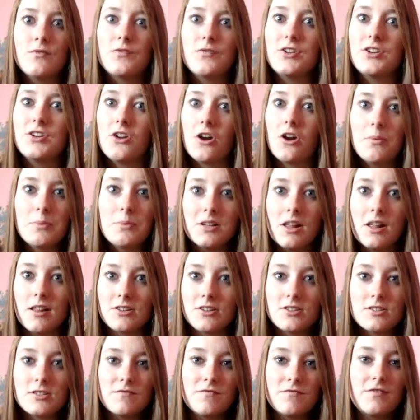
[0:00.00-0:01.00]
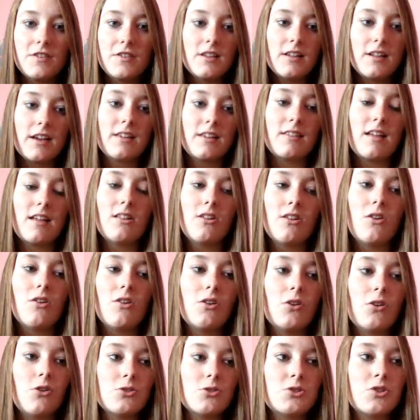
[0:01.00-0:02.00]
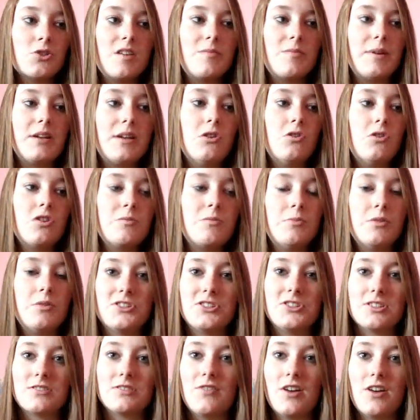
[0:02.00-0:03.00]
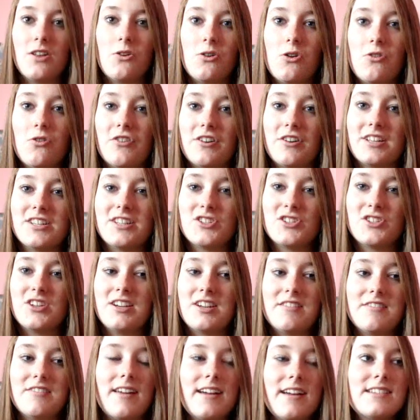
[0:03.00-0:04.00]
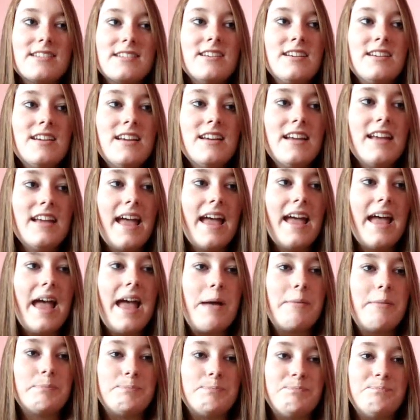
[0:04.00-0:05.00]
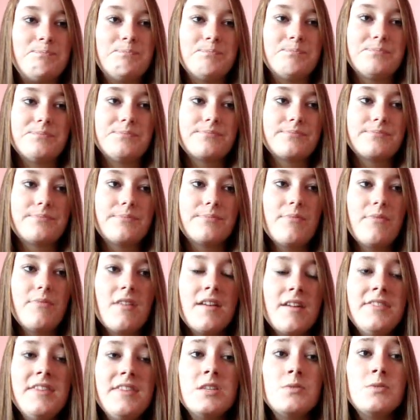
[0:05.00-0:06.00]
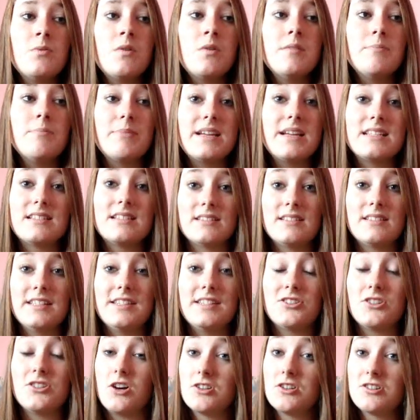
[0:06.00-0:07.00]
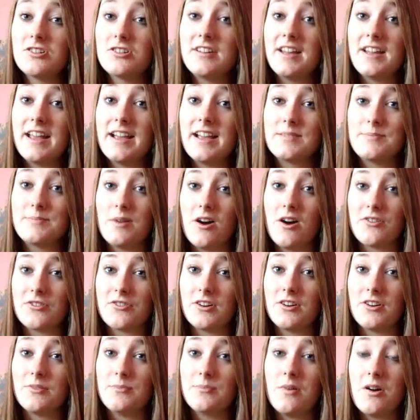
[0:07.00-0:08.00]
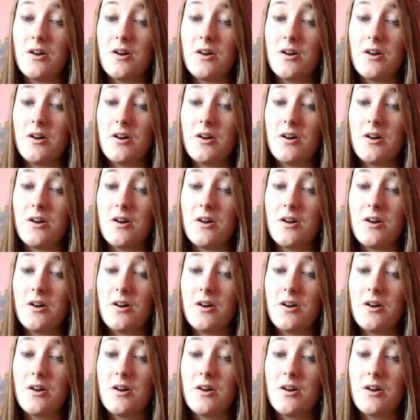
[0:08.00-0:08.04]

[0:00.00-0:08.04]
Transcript: phenomenal. It doesn't feel like that long ago. Sorry, my notebook just fell over. Did you hear that? And this one, basically, the Doctor takes Martha